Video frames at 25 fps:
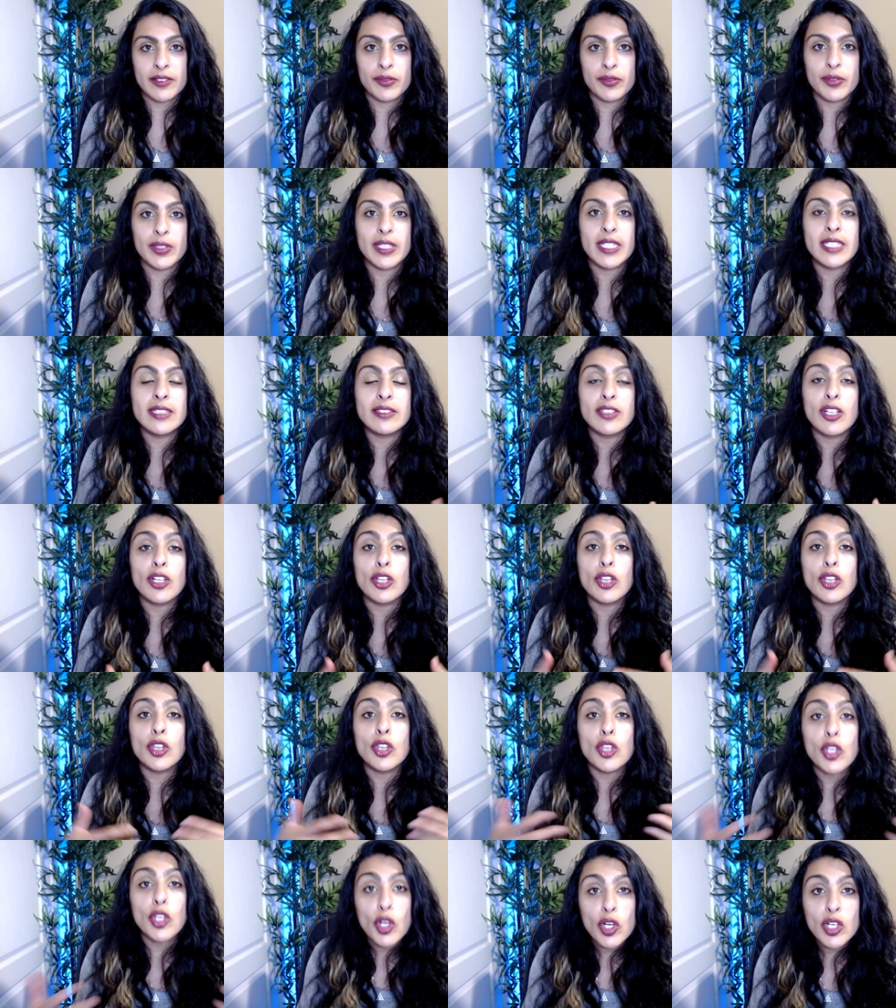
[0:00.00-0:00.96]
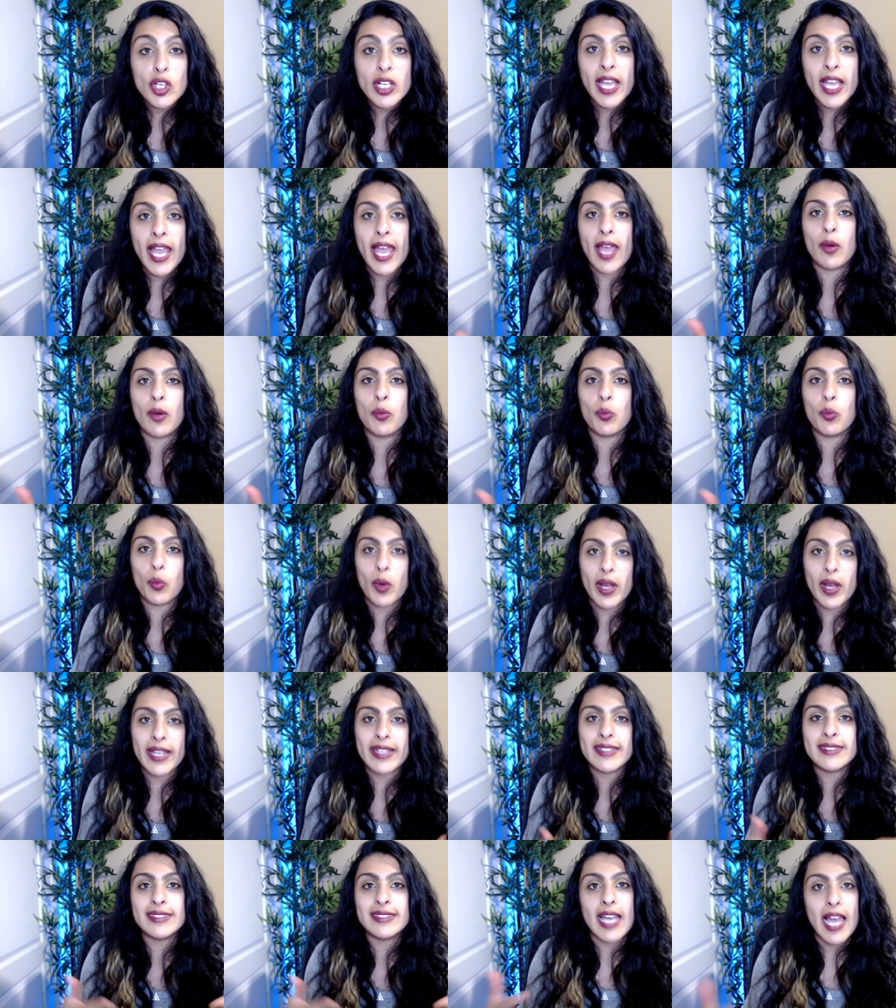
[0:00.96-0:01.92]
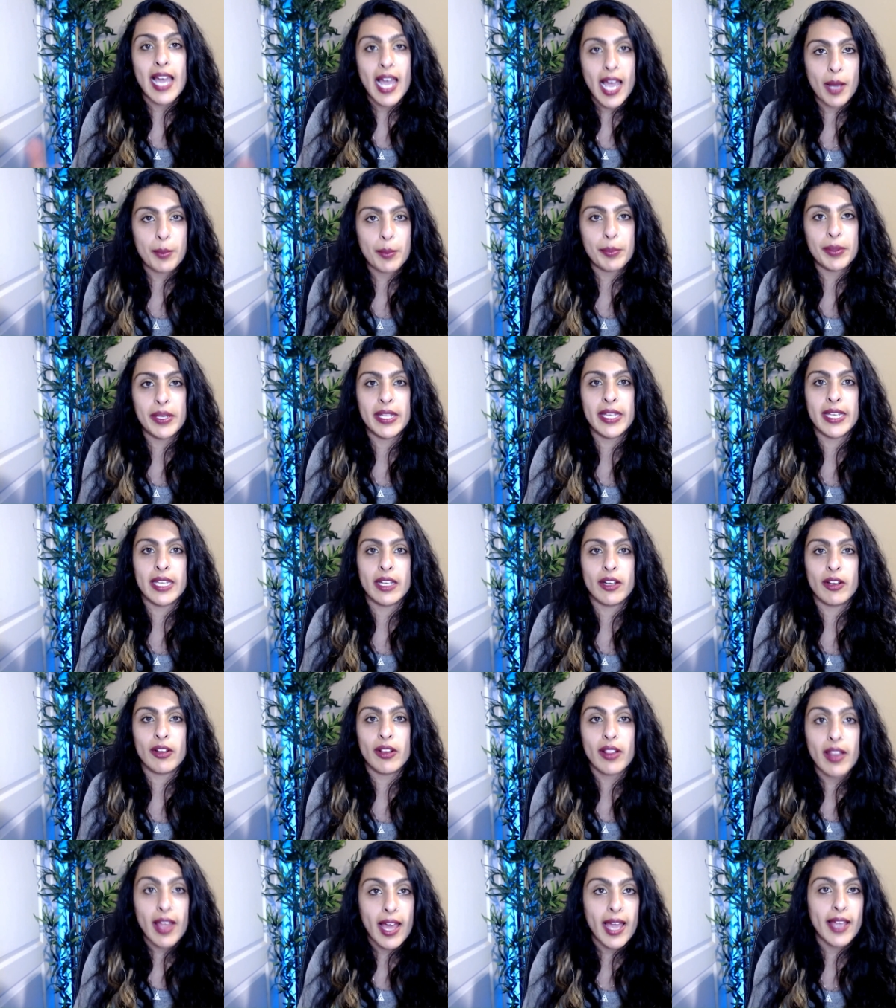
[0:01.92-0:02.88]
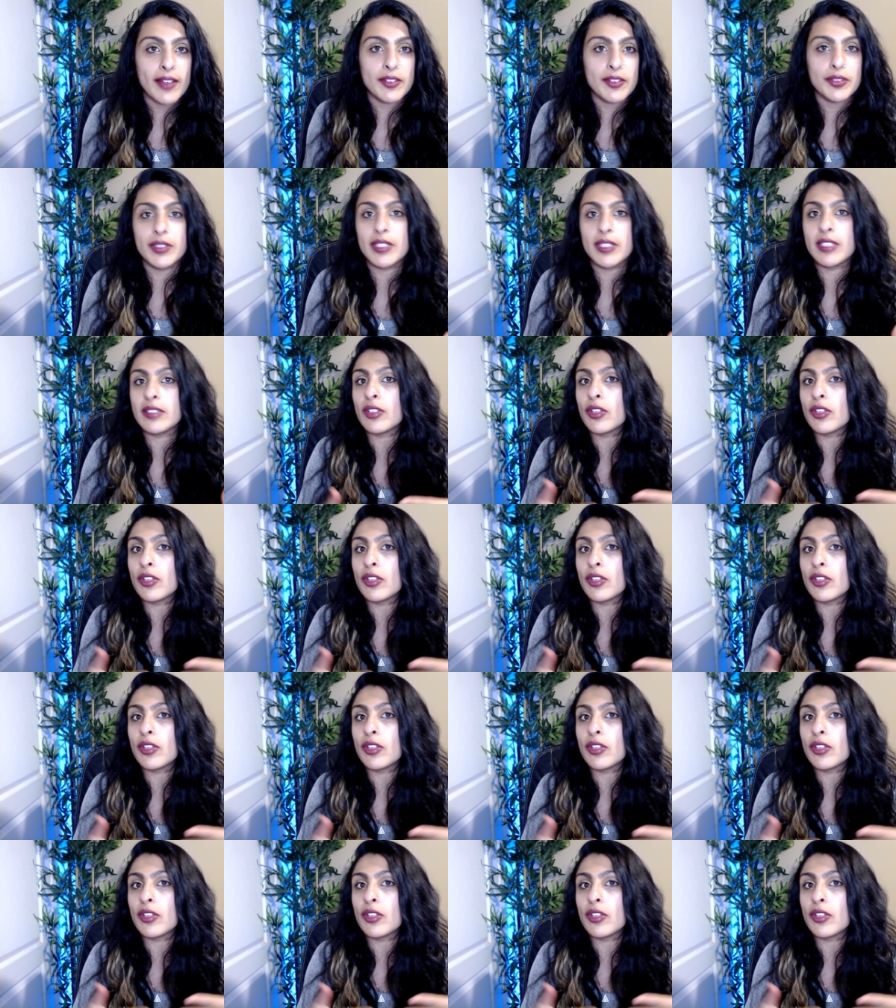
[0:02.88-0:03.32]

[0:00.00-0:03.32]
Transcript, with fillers: We need to look at what is happening in our lives. We need to